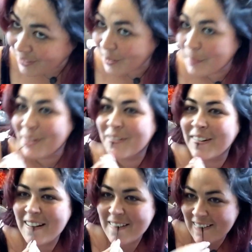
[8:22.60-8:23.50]
comb over.
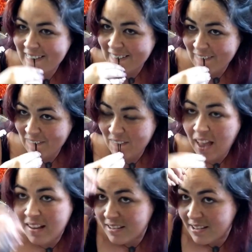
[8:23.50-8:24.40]

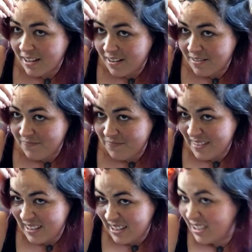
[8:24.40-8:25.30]
So,
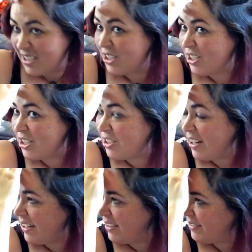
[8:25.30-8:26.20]
just try
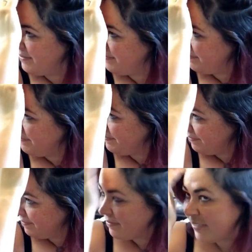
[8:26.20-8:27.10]
to
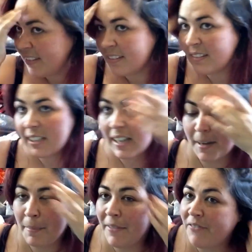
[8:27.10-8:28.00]
get out
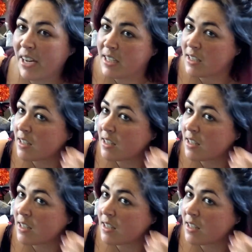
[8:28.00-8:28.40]
of my face.